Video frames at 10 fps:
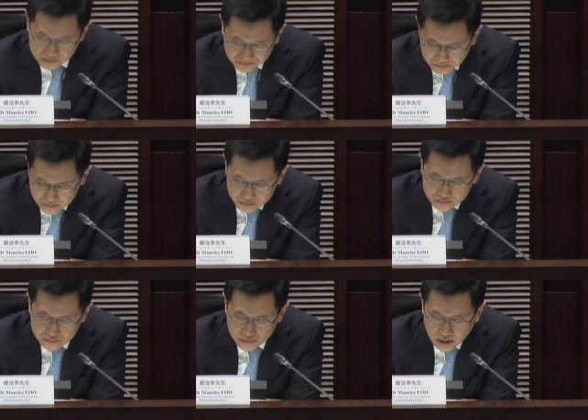
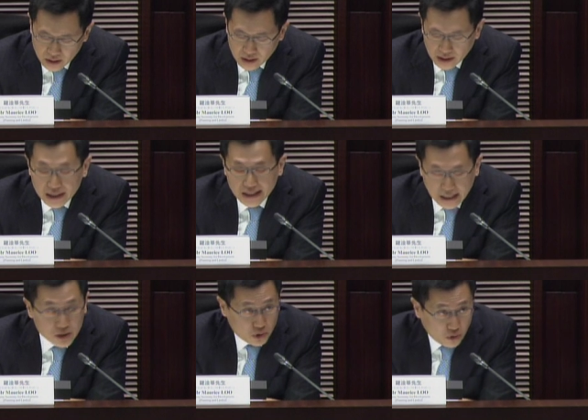uh, for
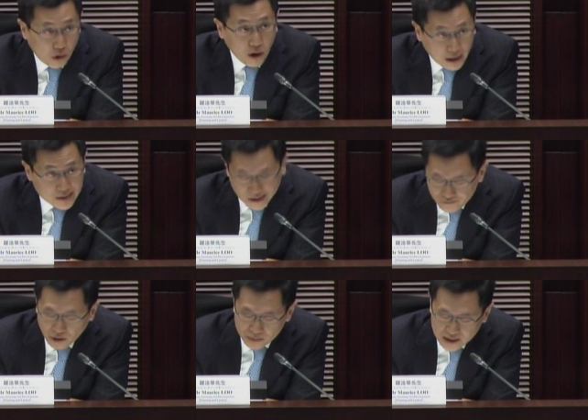subsidized sale
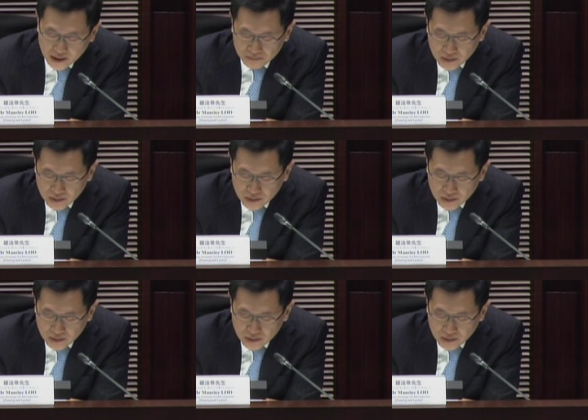flat